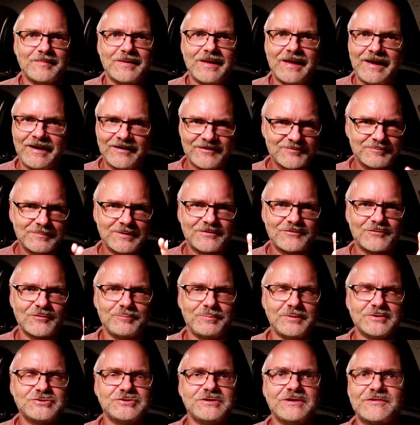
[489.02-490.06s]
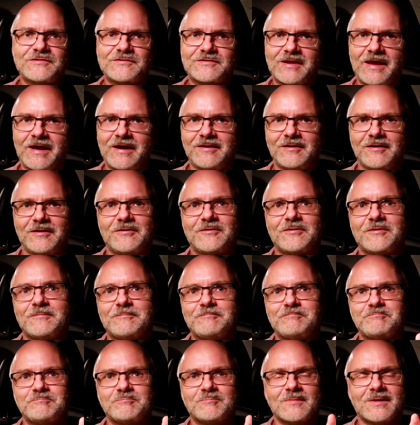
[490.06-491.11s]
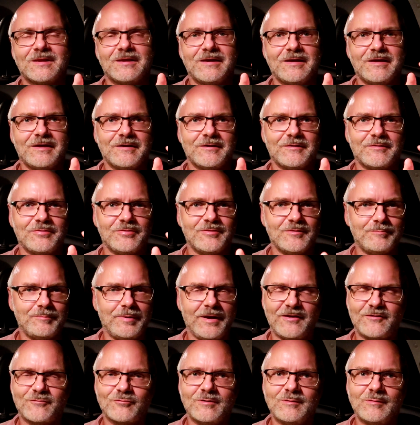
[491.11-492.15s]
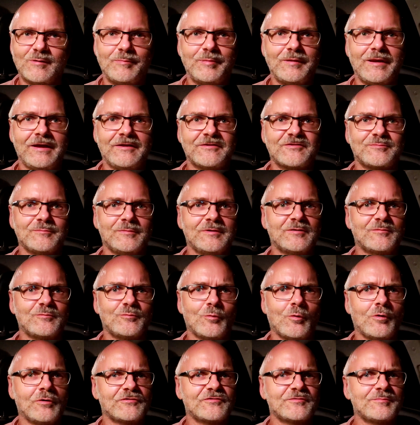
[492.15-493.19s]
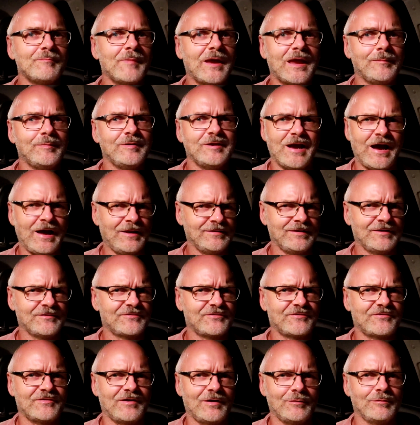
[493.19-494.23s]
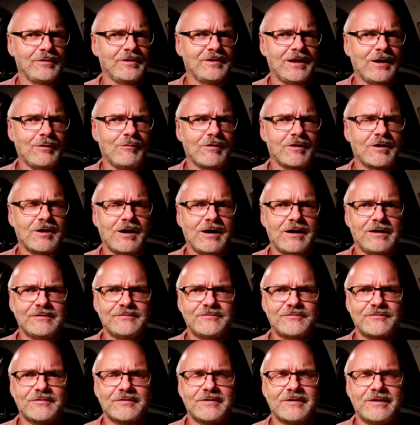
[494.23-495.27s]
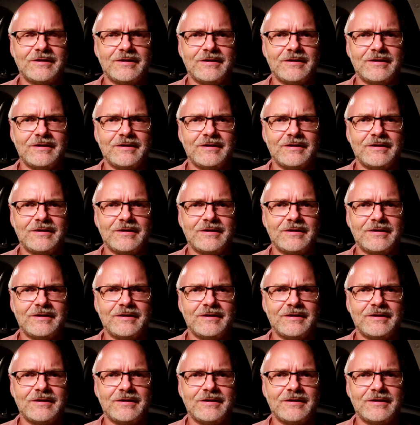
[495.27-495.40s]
As Mitsubishi stated, the battery replacement was maybe unnecessary in our cars.